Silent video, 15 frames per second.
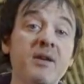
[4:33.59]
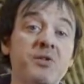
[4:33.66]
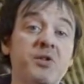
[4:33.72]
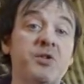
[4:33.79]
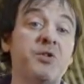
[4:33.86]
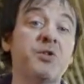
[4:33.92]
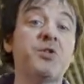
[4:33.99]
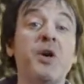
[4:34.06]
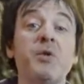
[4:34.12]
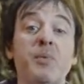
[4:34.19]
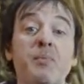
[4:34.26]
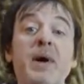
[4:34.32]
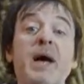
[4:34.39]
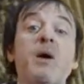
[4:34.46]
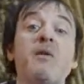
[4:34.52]
just to show
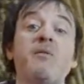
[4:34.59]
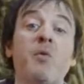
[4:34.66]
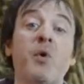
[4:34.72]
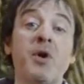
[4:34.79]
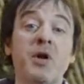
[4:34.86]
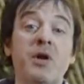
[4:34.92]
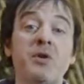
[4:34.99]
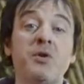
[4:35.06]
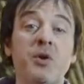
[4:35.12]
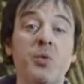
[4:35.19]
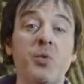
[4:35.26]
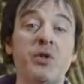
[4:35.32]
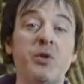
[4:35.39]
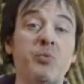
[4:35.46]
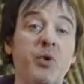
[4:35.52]
the power of what you can
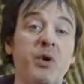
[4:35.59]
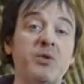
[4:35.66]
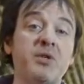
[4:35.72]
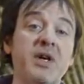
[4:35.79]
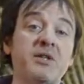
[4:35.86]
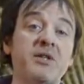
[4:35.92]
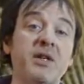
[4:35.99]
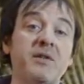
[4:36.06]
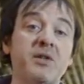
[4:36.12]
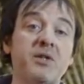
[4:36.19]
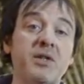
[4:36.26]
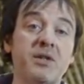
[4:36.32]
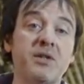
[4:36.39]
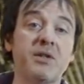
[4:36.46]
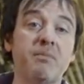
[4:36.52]
do with the processing of the
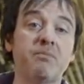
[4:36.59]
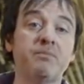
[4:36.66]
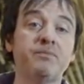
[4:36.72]
system.